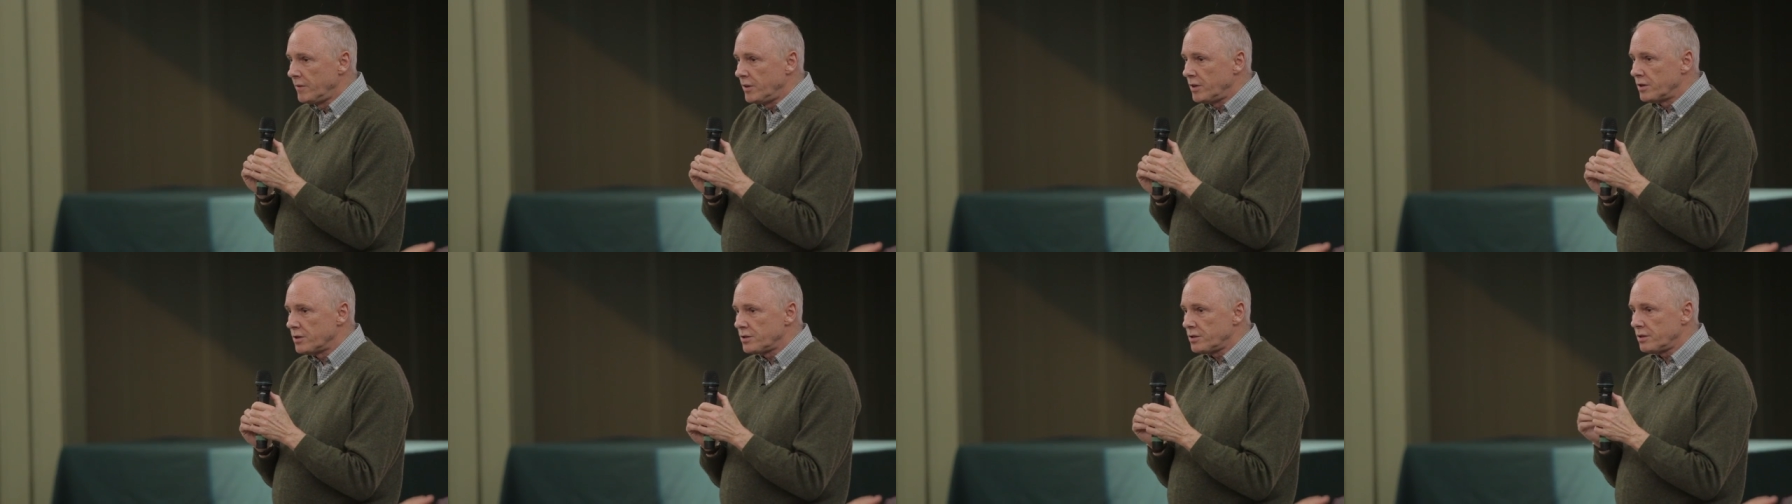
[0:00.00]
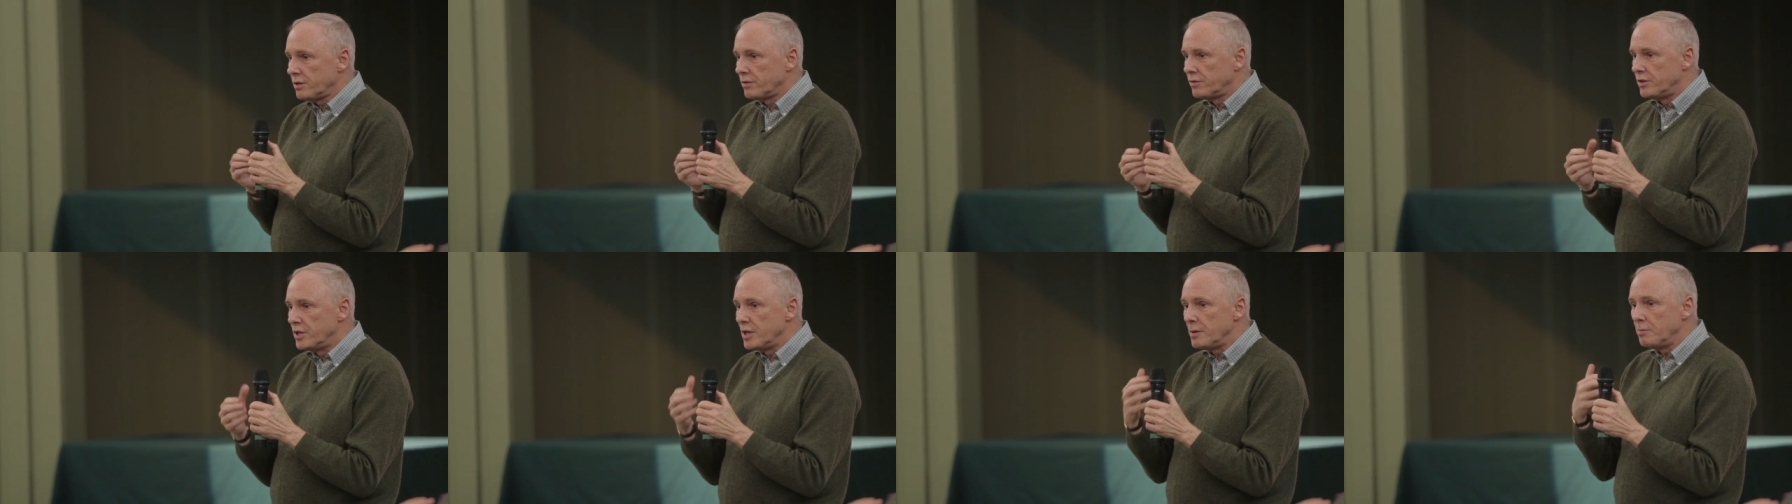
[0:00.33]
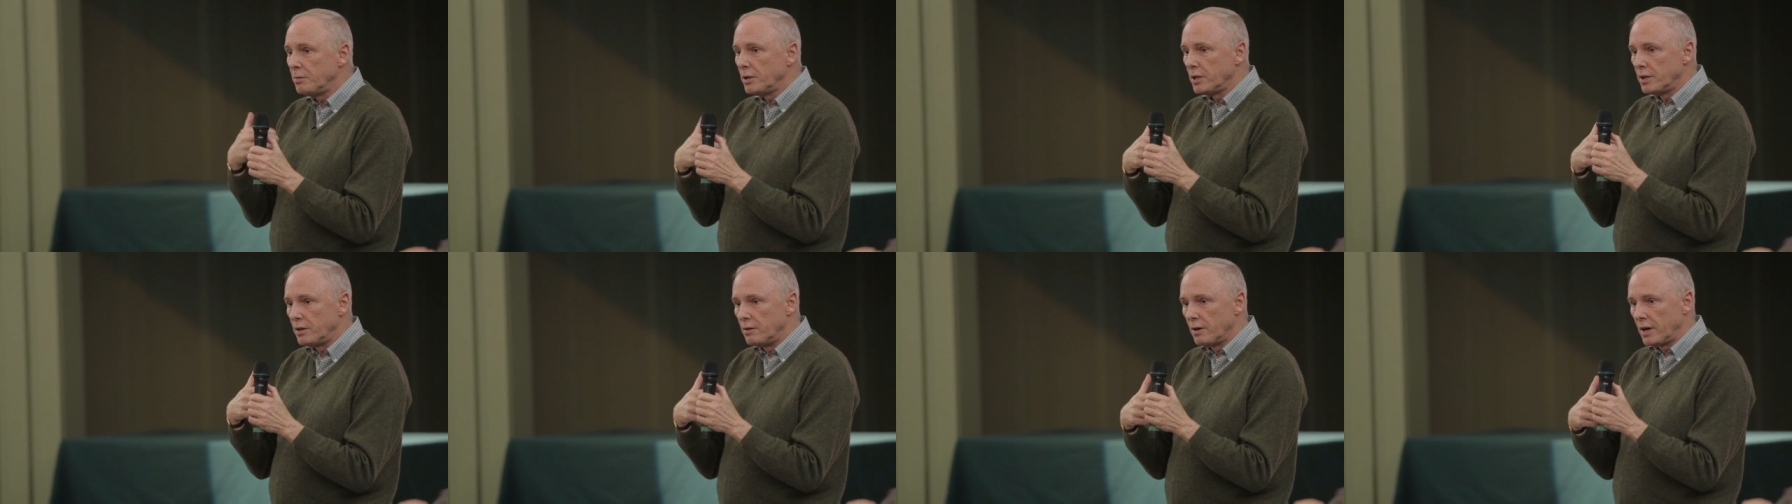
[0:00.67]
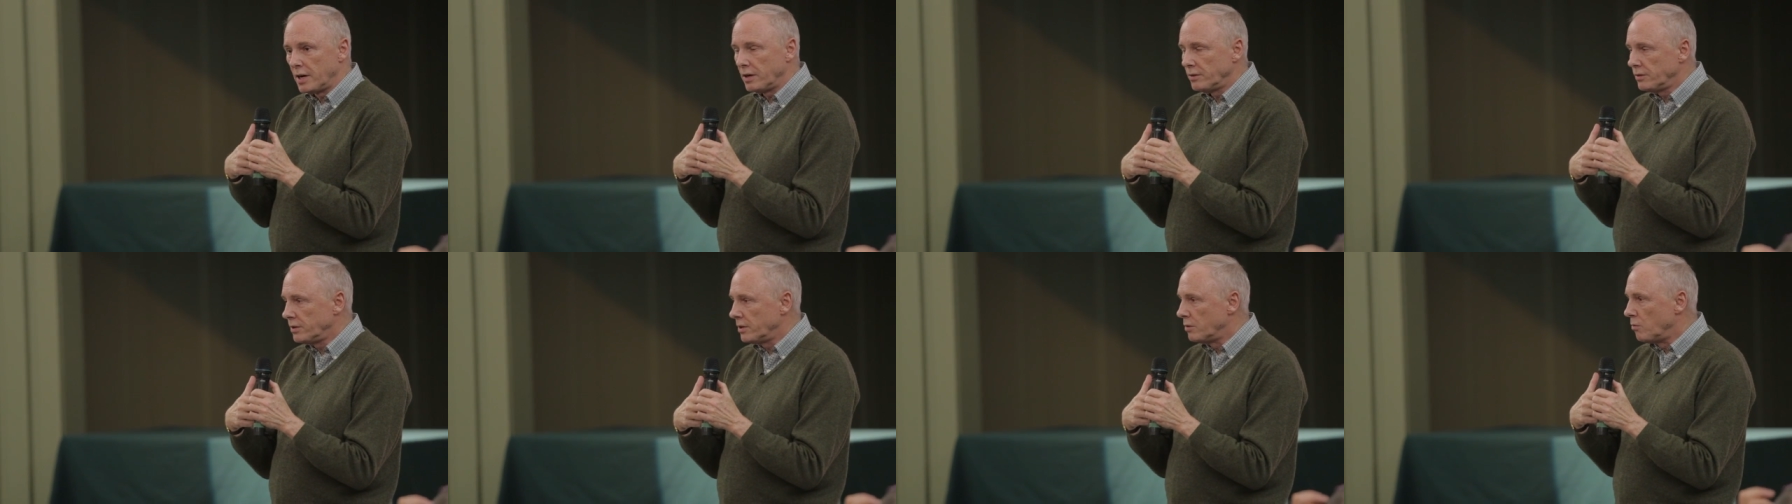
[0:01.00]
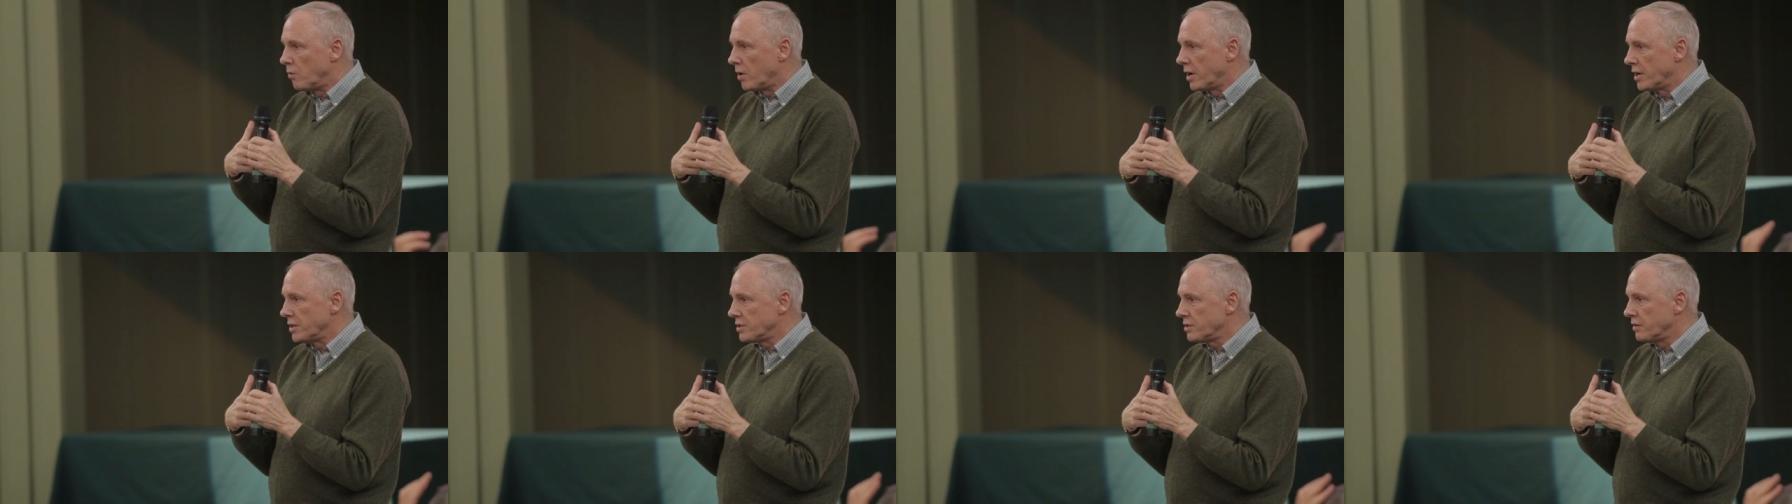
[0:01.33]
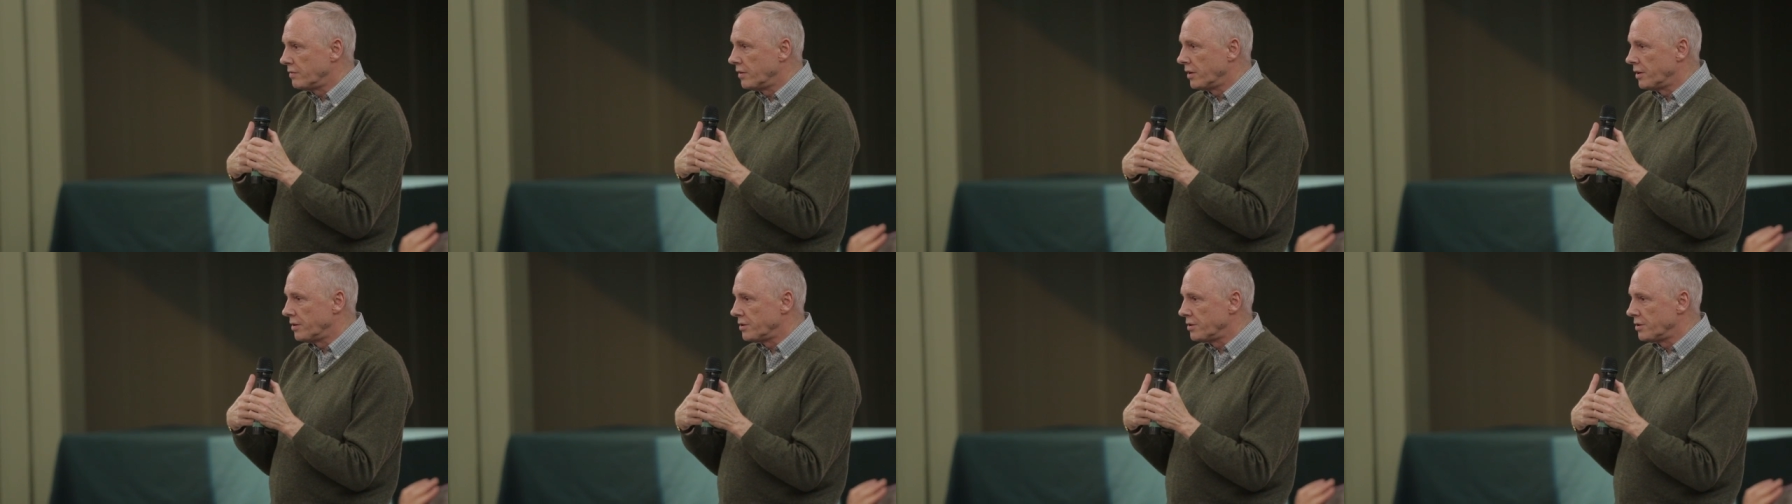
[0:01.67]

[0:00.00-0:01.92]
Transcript: you know, sort of deeply grounded ways of